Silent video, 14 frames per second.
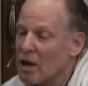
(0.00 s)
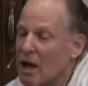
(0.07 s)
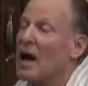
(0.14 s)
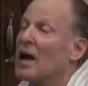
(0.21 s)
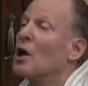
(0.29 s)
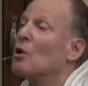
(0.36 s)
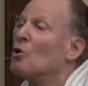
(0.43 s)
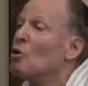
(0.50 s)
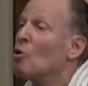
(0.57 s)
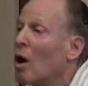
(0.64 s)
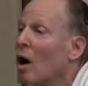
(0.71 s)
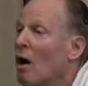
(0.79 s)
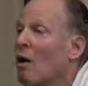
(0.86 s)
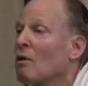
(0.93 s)
and a new
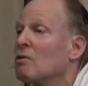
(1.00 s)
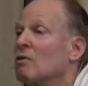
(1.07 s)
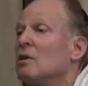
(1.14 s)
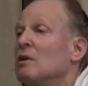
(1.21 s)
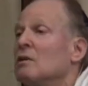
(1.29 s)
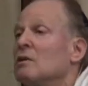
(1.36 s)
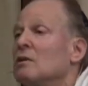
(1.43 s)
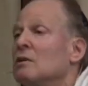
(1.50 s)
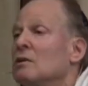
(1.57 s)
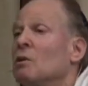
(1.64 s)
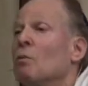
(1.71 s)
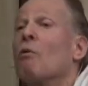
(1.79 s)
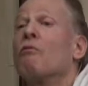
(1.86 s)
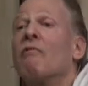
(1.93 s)
heart
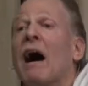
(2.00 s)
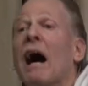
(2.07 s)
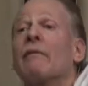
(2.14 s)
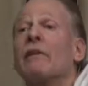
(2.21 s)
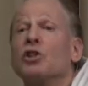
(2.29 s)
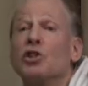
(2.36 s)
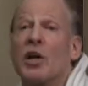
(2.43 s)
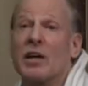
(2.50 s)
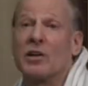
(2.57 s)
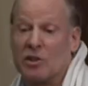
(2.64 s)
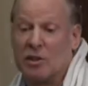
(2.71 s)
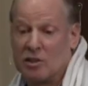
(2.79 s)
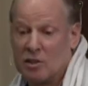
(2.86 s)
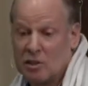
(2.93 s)
that will finally change
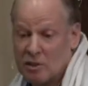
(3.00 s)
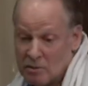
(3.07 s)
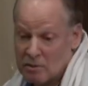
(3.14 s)
us.